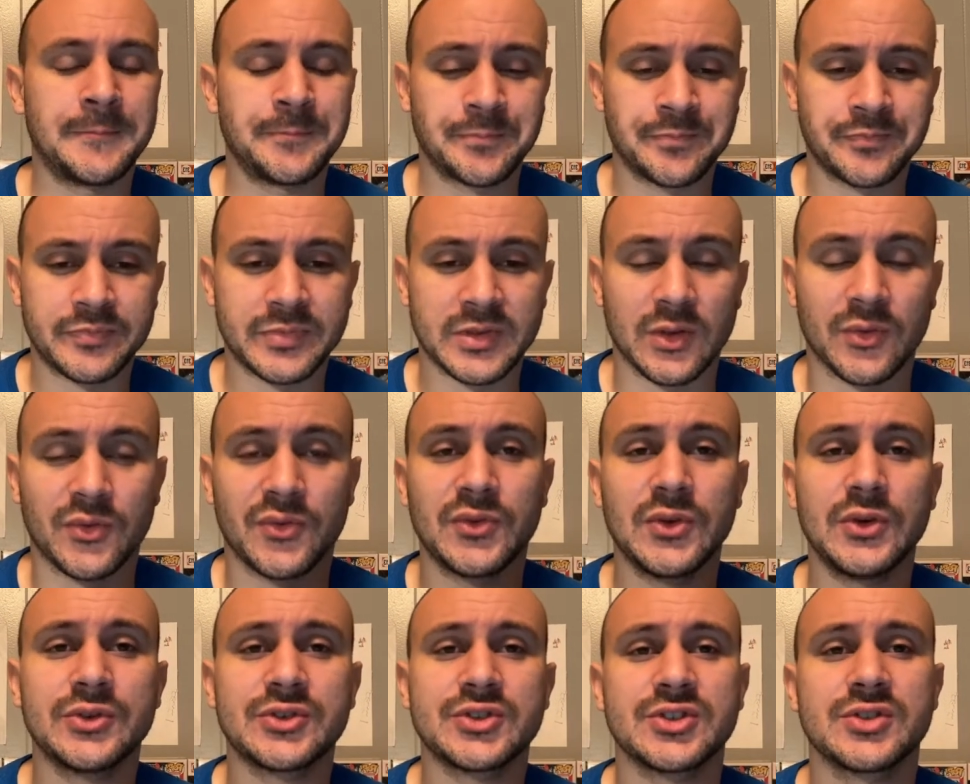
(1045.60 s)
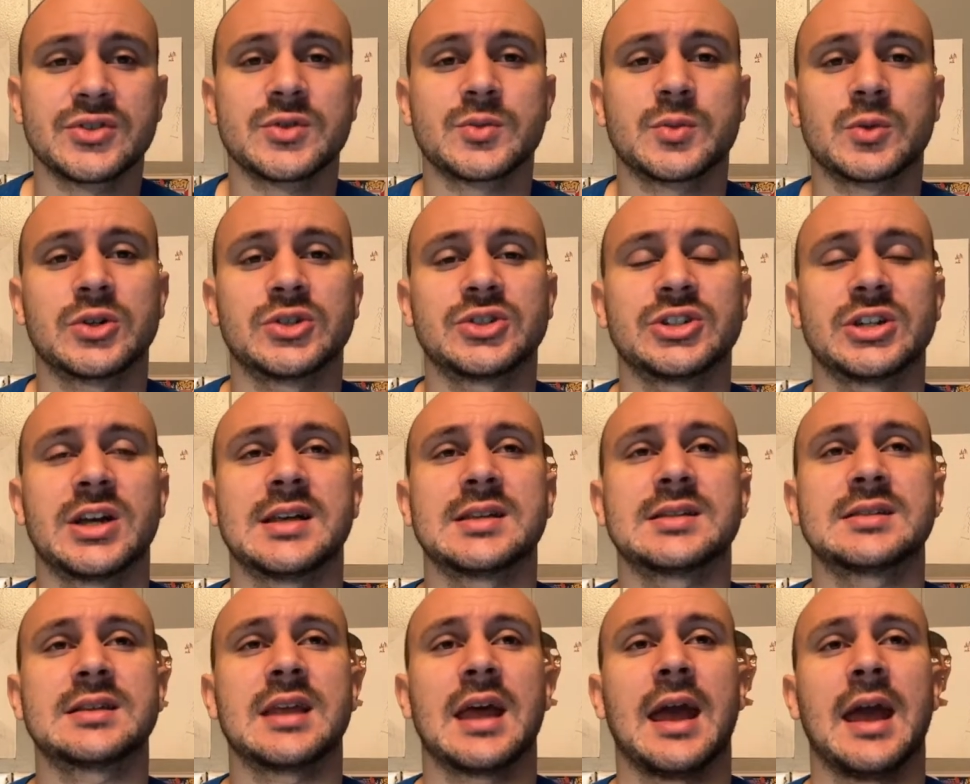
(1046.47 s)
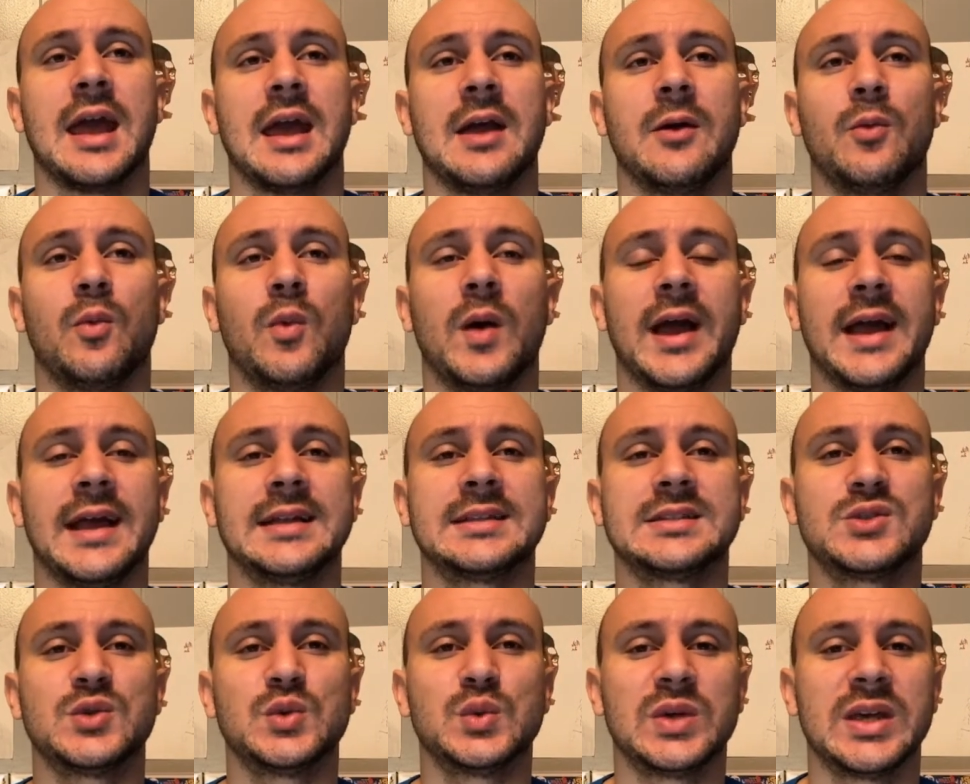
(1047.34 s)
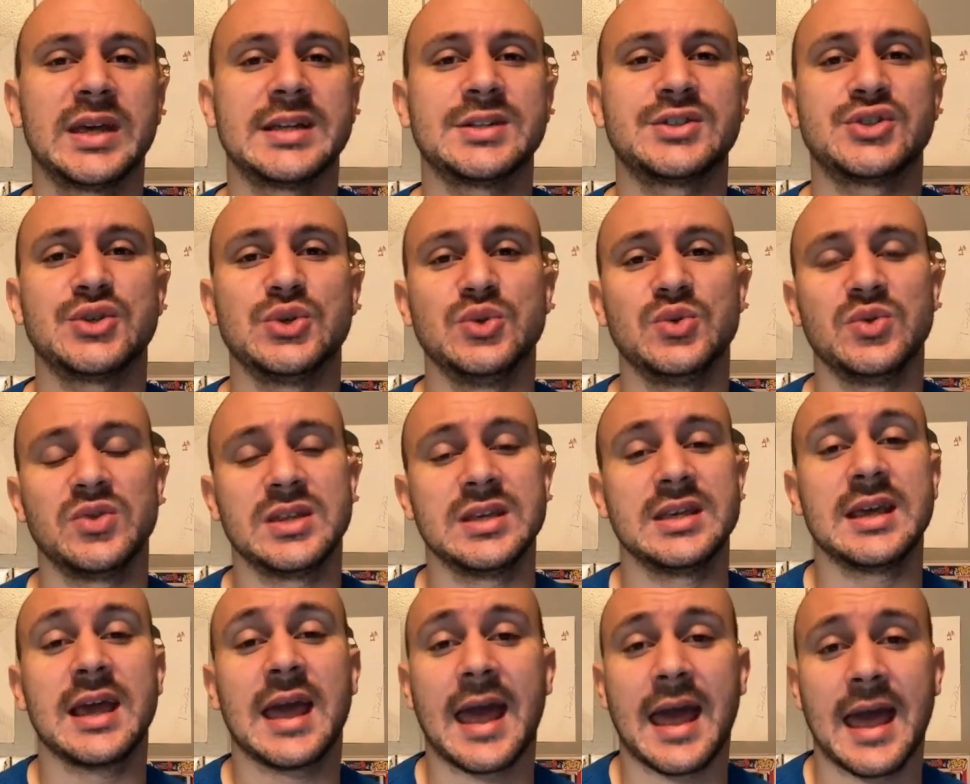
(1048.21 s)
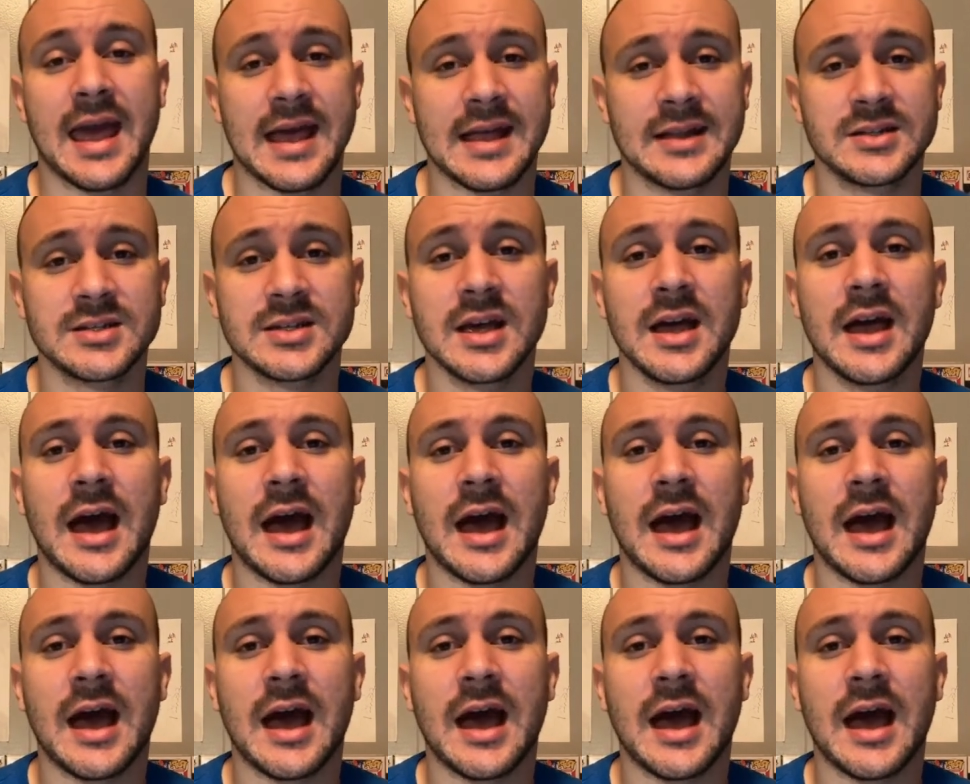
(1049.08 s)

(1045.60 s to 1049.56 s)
the fusions were just a way to get to the end.